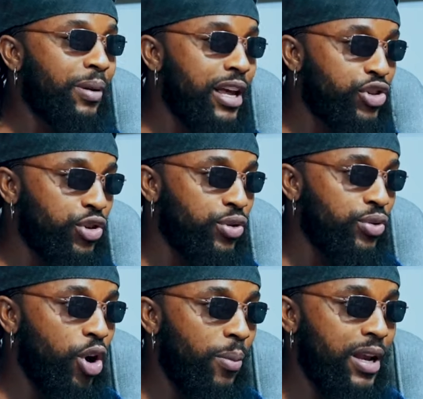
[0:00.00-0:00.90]
bless you.
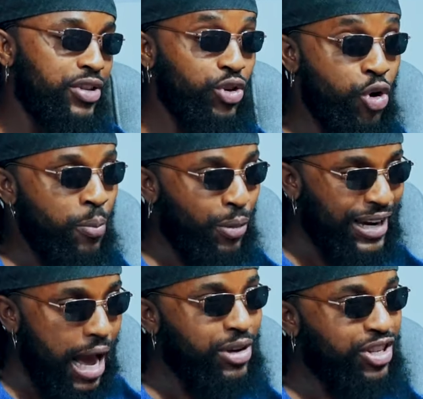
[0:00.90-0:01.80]
God bless you. But
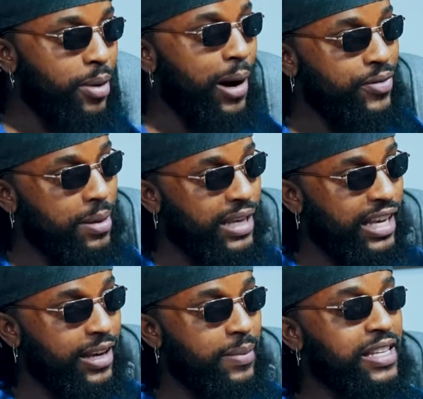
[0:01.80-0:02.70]
now it's not about them,
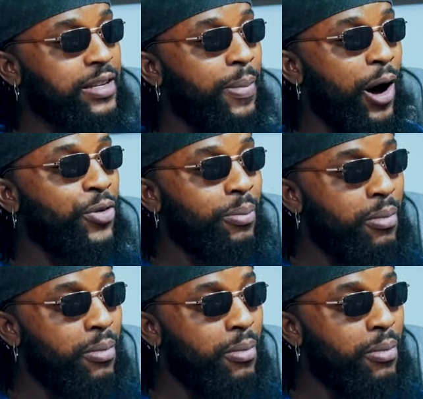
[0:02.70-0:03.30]
Kim. It's about the